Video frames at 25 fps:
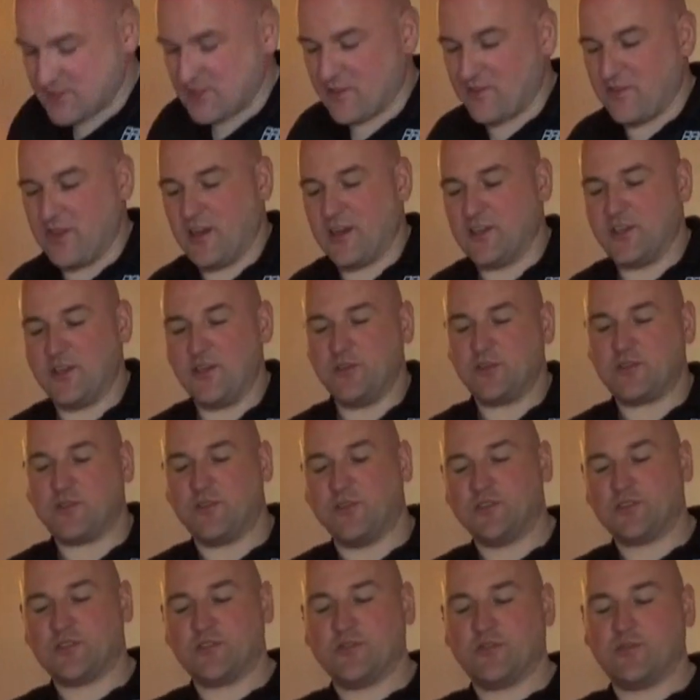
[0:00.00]
I find
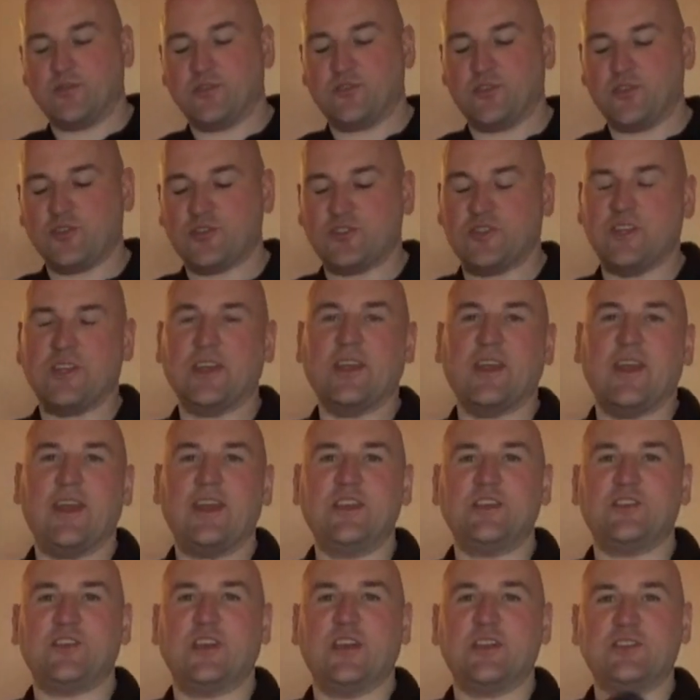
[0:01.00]
useful, so just in
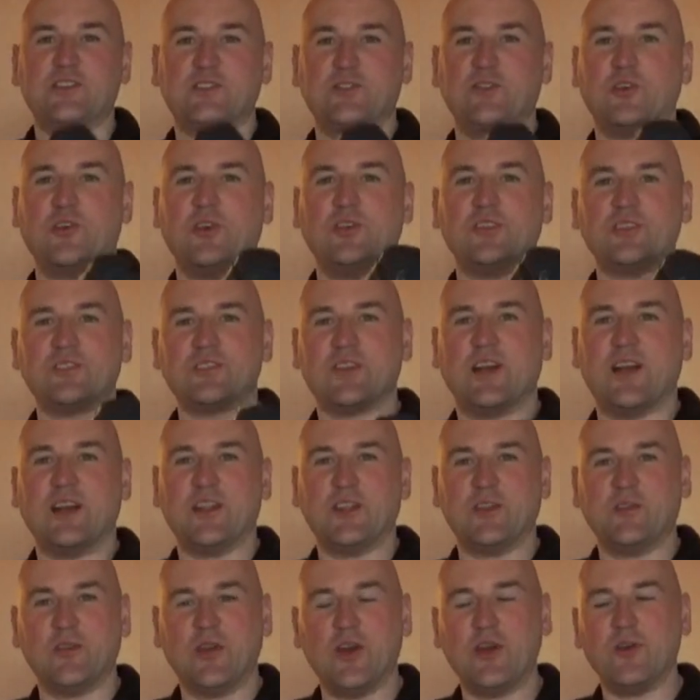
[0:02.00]
case you get stuck on the side
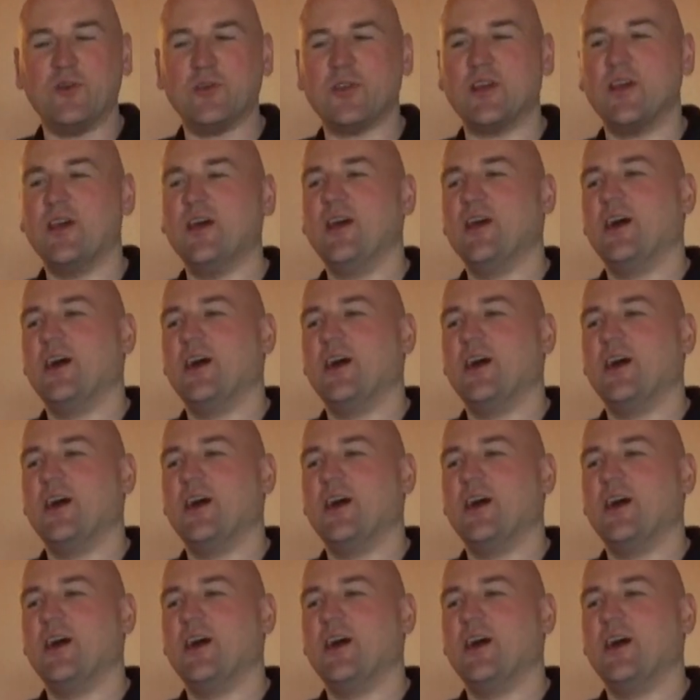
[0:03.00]
of the road.